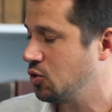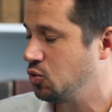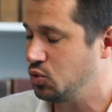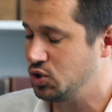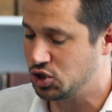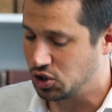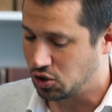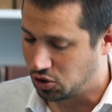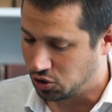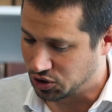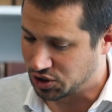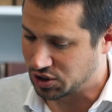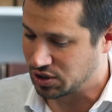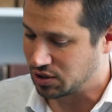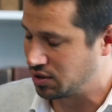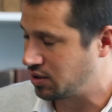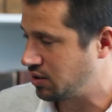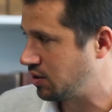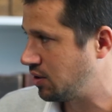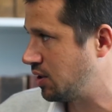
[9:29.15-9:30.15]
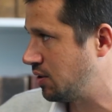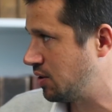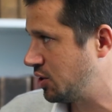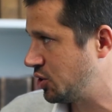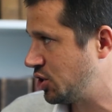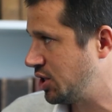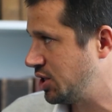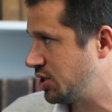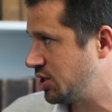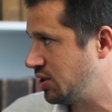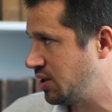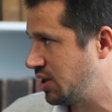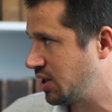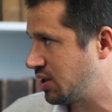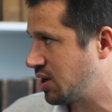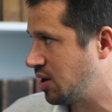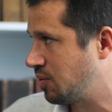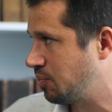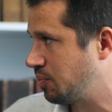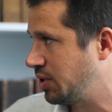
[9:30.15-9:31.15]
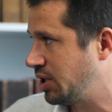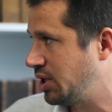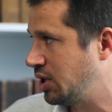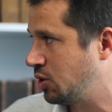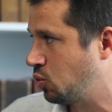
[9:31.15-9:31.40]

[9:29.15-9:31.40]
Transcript: which holds the shares in that company.